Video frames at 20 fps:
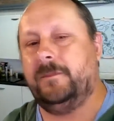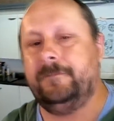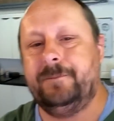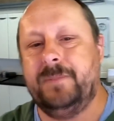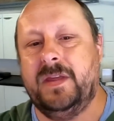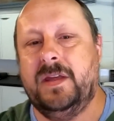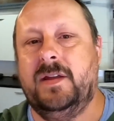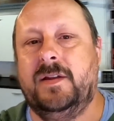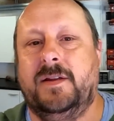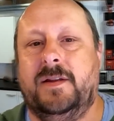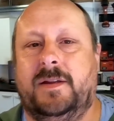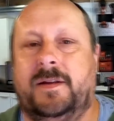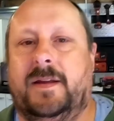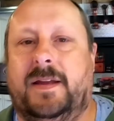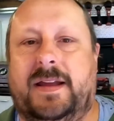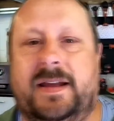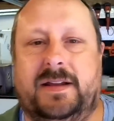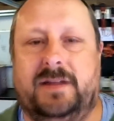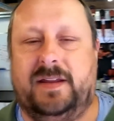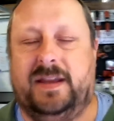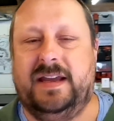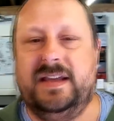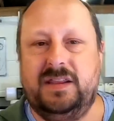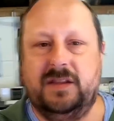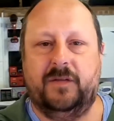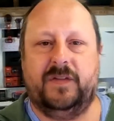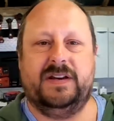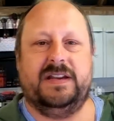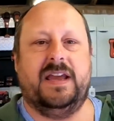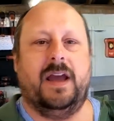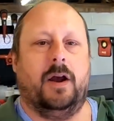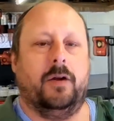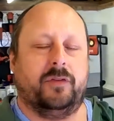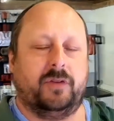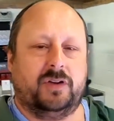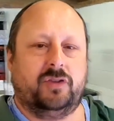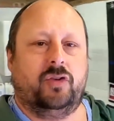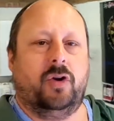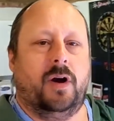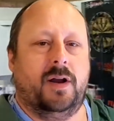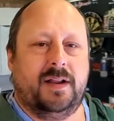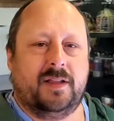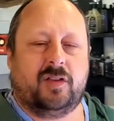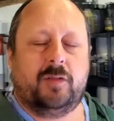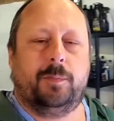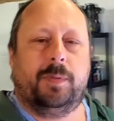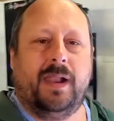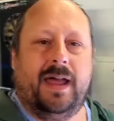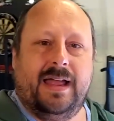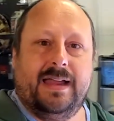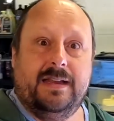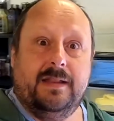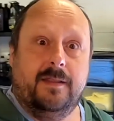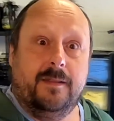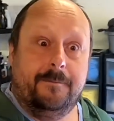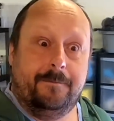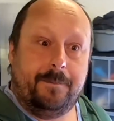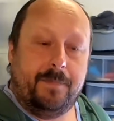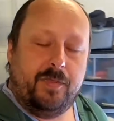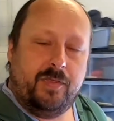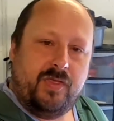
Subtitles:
And in the videos I try and explain